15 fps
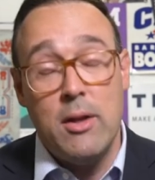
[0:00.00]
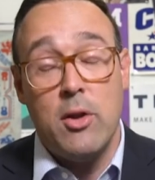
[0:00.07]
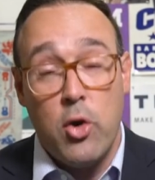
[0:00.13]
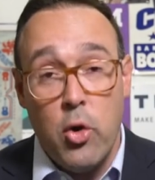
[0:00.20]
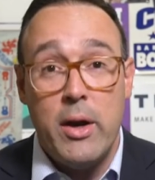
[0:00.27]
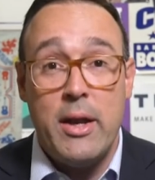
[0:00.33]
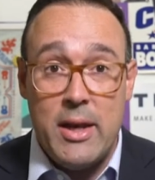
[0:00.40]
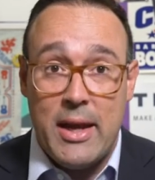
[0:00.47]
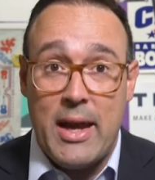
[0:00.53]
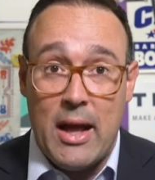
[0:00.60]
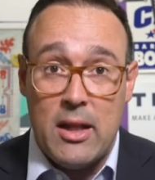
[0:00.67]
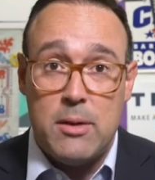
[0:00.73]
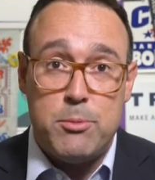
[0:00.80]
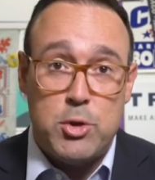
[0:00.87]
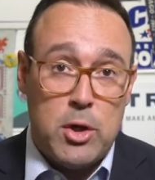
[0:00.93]
Well, according to
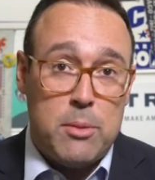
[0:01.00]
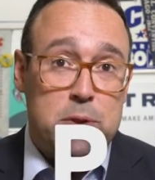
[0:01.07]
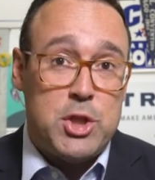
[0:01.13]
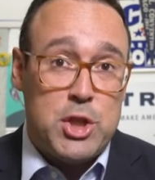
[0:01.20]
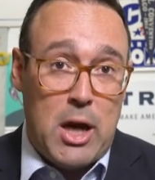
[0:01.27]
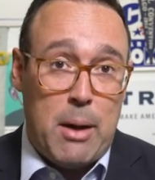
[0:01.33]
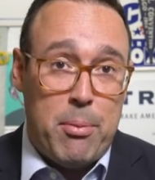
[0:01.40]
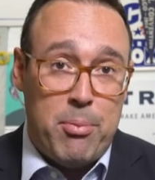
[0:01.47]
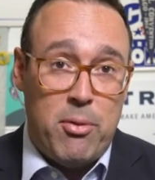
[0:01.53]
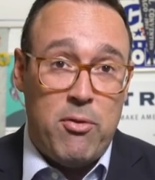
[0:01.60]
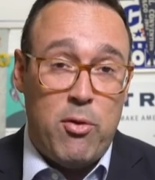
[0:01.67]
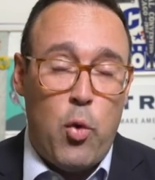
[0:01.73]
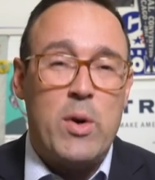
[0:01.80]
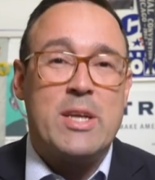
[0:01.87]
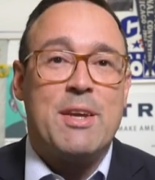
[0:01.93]
Gallup, Trump's job
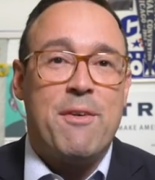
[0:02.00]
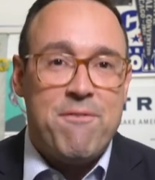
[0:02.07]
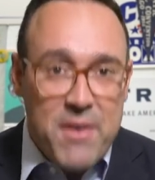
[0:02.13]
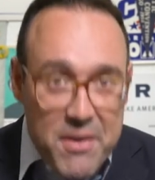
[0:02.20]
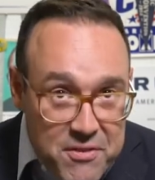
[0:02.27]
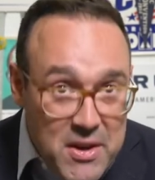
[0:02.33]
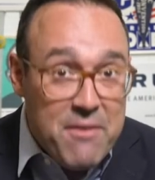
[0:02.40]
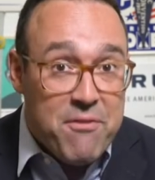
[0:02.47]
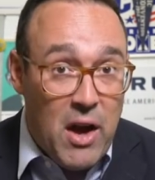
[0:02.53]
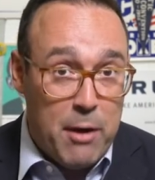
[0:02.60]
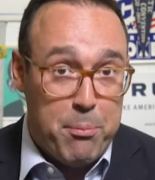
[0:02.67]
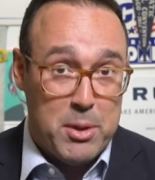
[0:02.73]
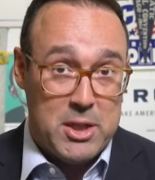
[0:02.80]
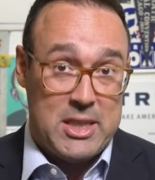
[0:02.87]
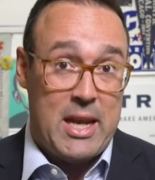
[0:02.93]
approval was
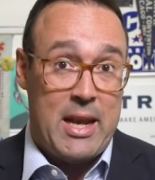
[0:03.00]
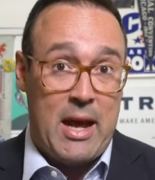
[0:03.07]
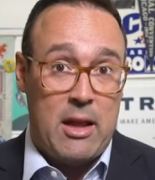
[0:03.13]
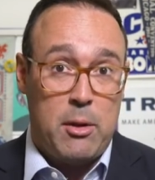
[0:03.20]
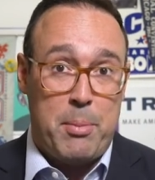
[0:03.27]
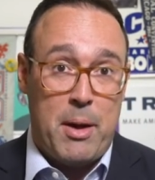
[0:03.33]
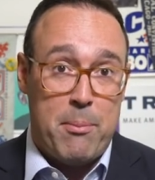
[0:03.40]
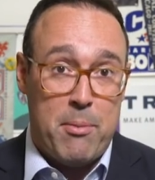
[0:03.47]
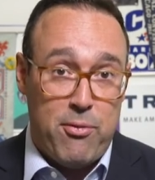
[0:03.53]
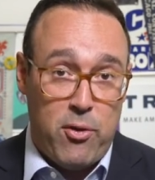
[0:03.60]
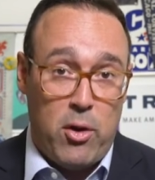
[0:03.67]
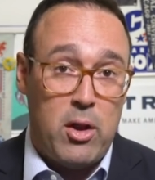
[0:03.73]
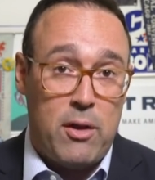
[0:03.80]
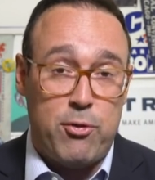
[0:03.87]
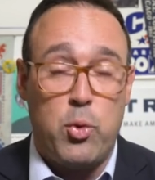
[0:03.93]
fifty-five percent in Alabama
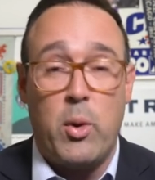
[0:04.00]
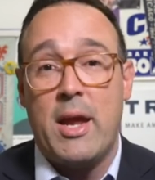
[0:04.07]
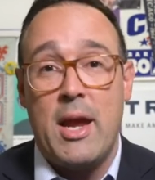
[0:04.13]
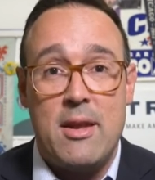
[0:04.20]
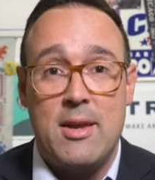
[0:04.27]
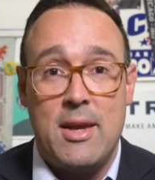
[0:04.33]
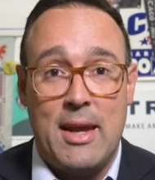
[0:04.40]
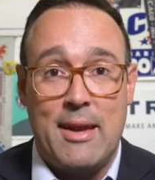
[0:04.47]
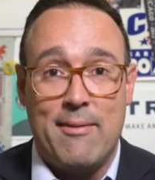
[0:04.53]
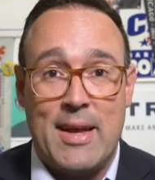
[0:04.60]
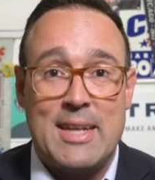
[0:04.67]
for all of twenty eighteen.